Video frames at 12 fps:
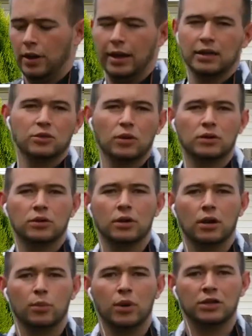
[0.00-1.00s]
Okay, so it
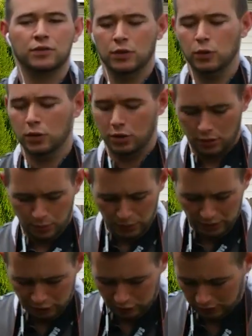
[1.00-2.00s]
took much fewer
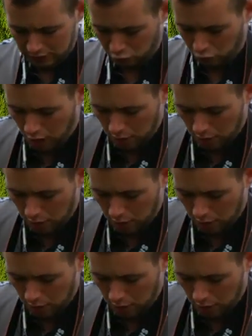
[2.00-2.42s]
pictures in